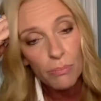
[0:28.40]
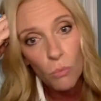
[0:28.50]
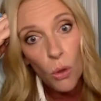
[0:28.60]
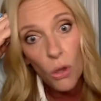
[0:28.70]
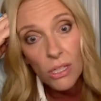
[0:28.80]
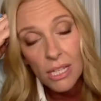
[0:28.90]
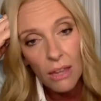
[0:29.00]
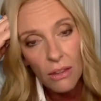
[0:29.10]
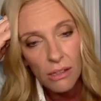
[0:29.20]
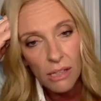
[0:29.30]
work
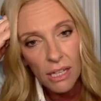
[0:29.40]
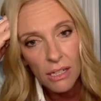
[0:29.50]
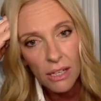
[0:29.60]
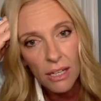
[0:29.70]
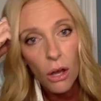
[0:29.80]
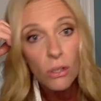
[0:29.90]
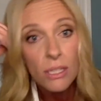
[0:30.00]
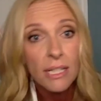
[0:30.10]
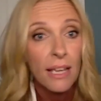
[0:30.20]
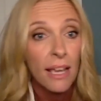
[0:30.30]
together. And and
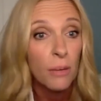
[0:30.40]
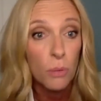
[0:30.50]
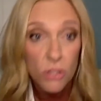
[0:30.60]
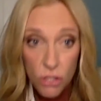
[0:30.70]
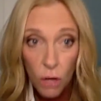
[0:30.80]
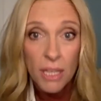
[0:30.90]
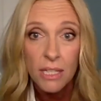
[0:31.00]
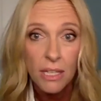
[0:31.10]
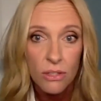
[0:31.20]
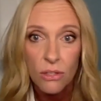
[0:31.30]
honestly, it was so
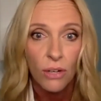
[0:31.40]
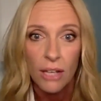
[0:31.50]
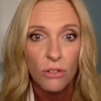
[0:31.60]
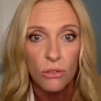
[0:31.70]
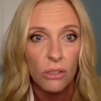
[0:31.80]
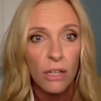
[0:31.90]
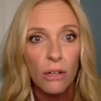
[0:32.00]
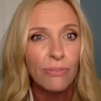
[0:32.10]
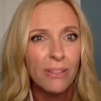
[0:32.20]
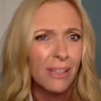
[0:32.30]
easy and so natural. I
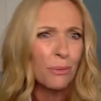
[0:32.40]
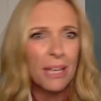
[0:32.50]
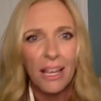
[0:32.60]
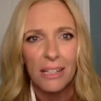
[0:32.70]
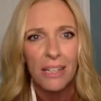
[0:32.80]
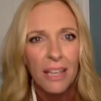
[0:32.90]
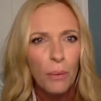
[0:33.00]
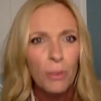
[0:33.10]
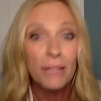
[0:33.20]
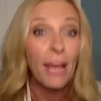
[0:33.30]
don't feel like we had
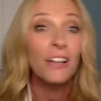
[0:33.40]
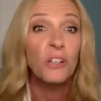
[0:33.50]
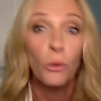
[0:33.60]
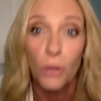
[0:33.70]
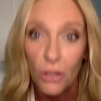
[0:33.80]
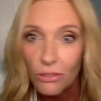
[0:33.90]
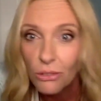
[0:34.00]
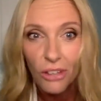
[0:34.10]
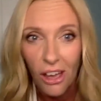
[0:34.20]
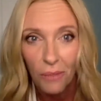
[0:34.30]
we did, had no rehearsal
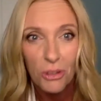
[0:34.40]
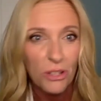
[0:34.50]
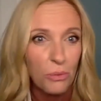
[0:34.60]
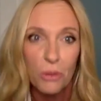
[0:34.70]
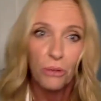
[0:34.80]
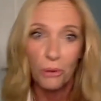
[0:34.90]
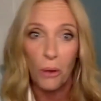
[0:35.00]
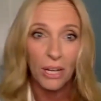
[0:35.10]
time. We just were thrown